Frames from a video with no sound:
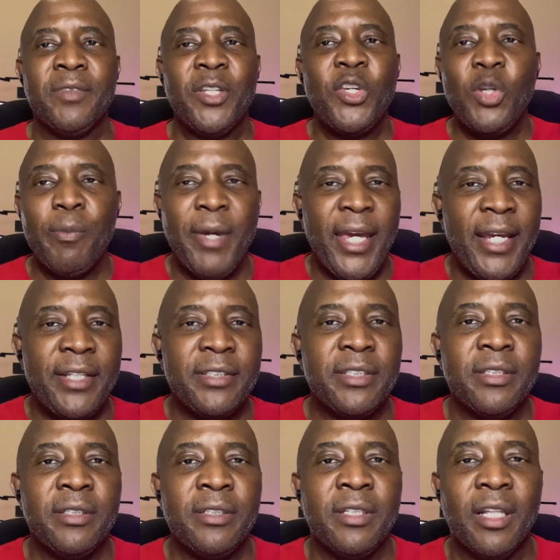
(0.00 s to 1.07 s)

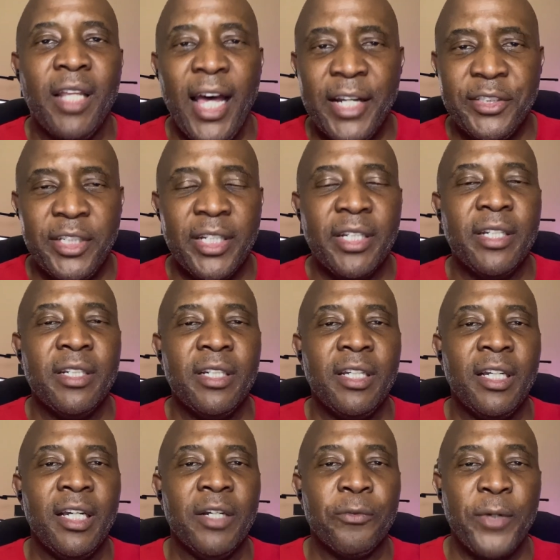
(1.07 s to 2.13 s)
Cubase, Logic,
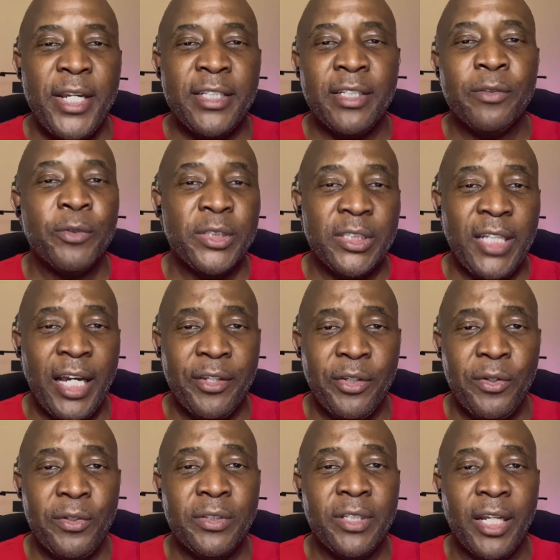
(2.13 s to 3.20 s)
Reason, which I
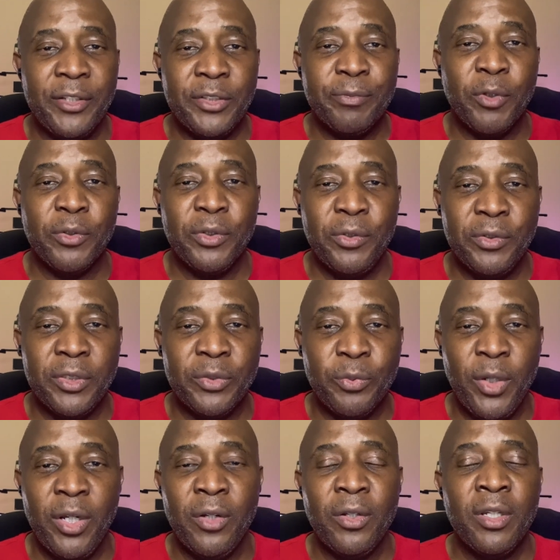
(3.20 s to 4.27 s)
use Pro Tools as
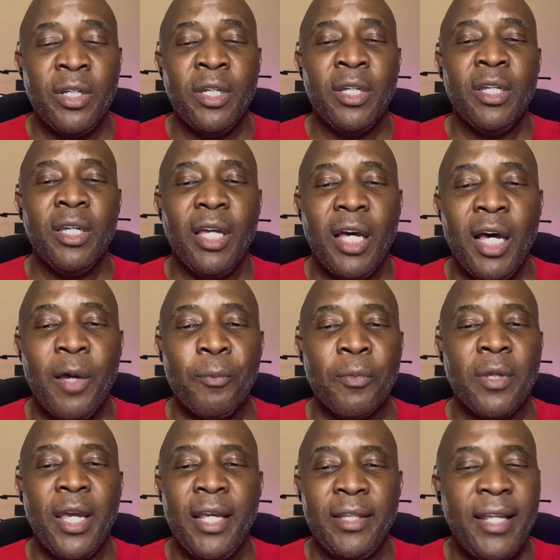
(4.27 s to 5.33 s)
well.
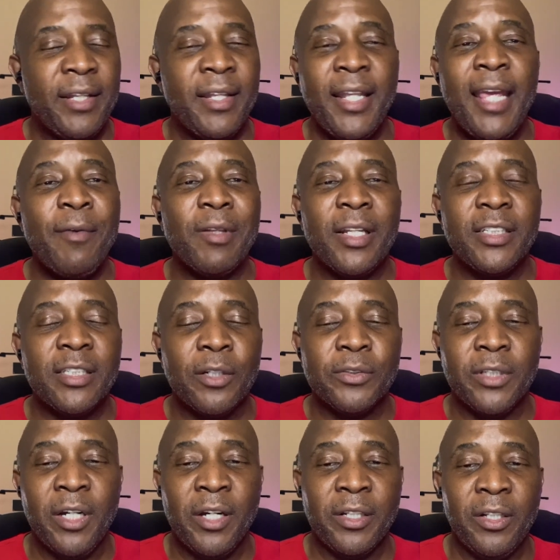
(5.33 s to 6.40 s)
And the list
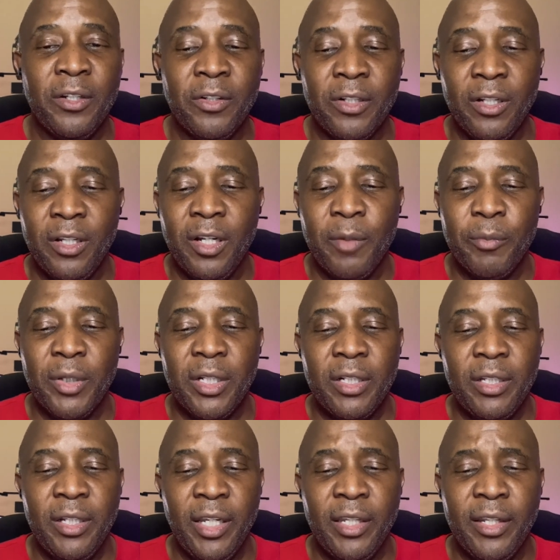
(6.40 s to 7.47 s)
goes on and on and on, but
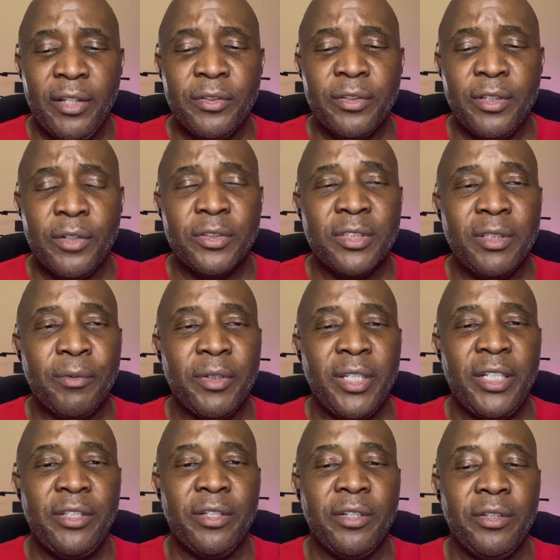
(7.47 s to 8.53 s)
again, those are some
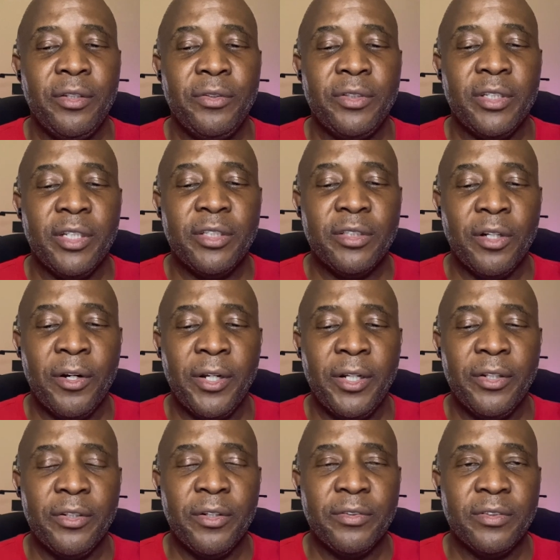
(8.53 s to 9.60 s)
things you can use to get started
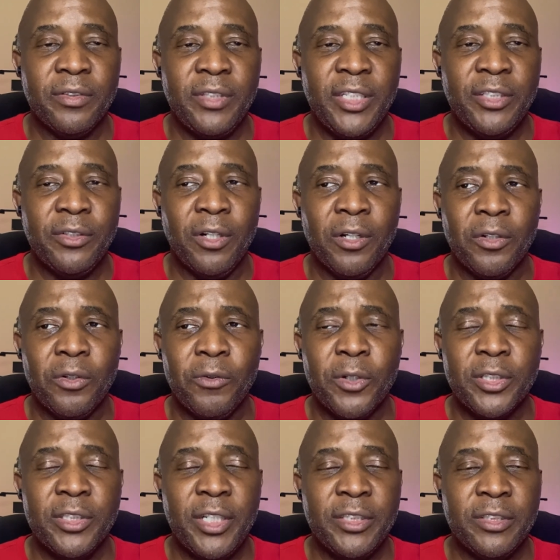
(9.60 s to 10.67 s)
in terms of digital audio
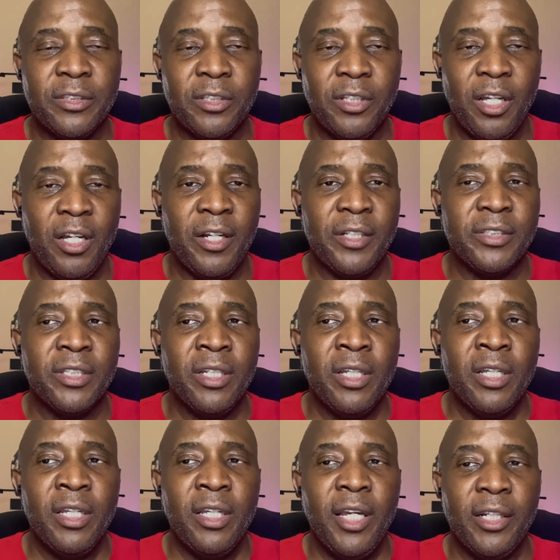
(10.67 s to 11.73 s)
workstations, the DAWs.
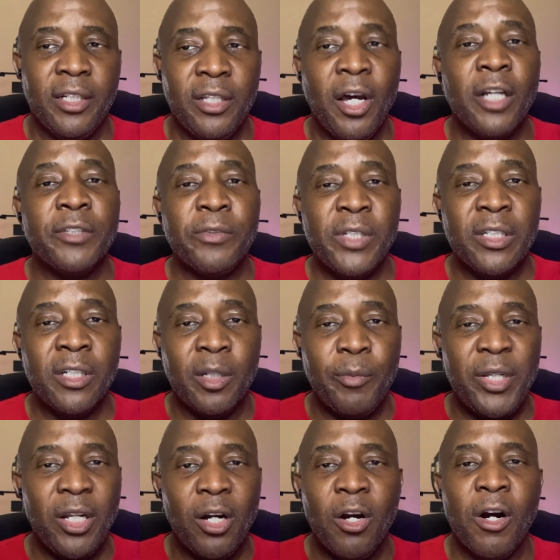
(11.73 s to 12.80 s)
And the DAWs are really going to
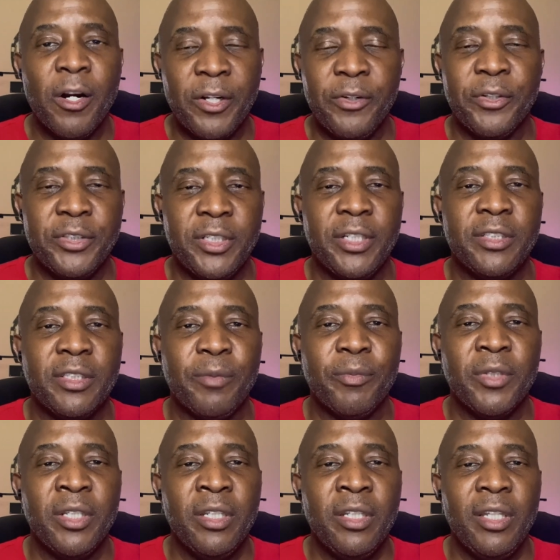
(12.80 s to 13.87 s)
be the heart of your
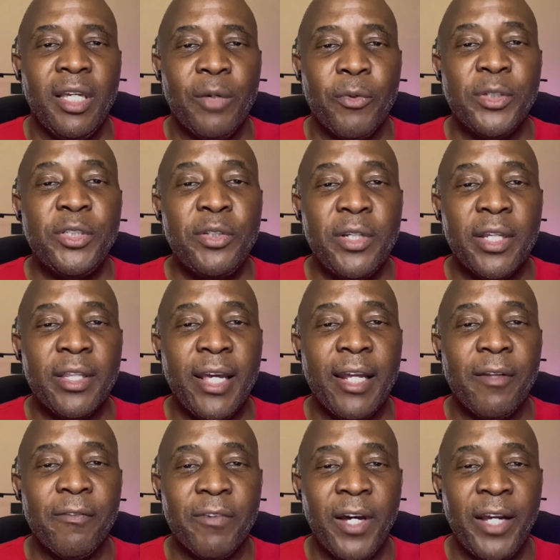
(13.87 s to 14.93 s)
system. And once you get
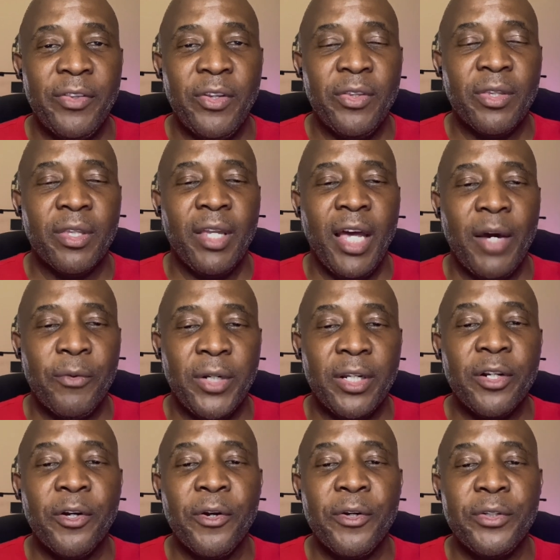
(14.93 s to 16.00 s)
that and find it, I would
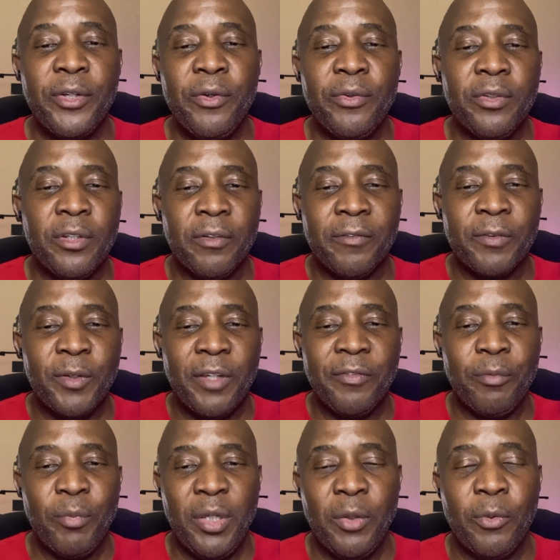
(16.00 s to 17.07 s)
encourage you to get
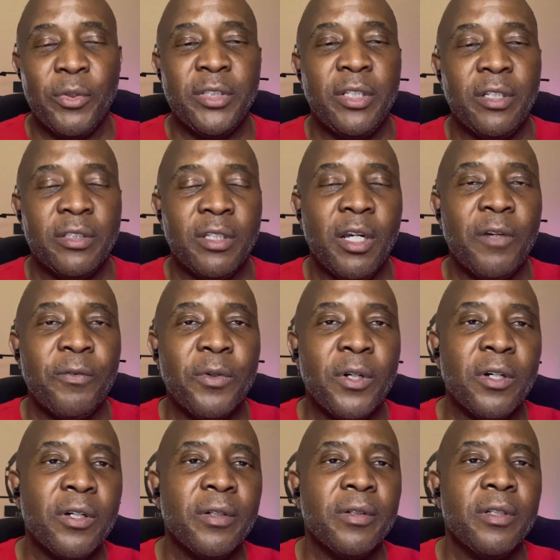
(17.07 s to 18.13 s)
familiar with what's in the
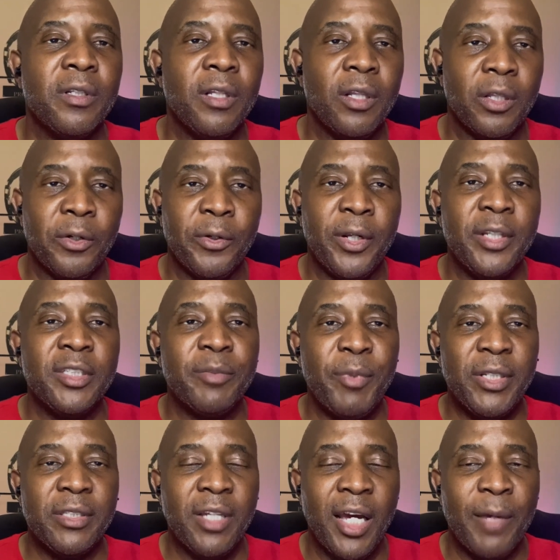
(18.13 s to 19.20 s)
software, learn it,
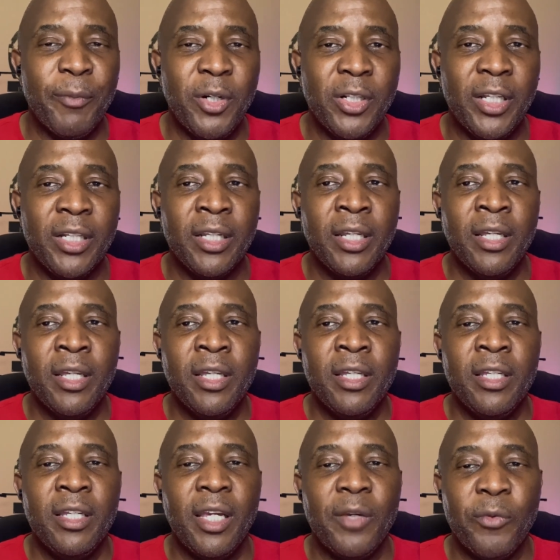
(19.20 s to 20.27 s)
spend time on it,
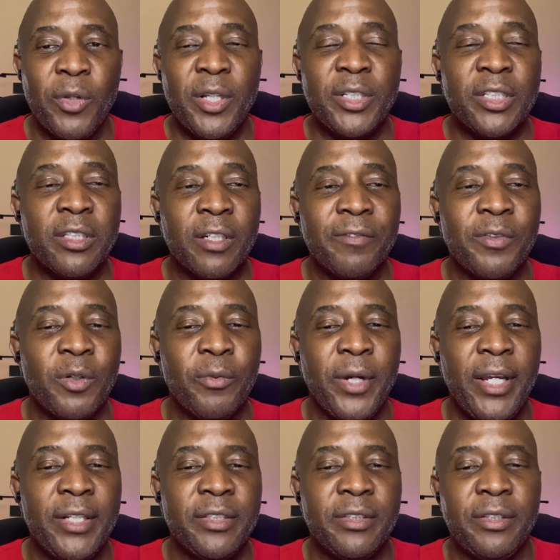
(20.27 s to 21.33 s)
and really just look for
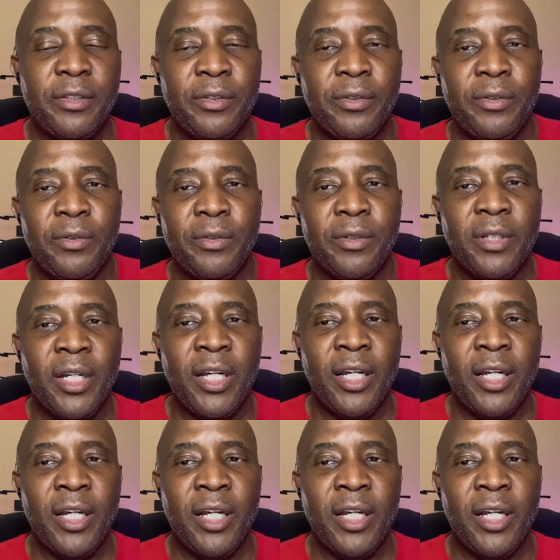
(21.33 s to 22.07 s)
ways to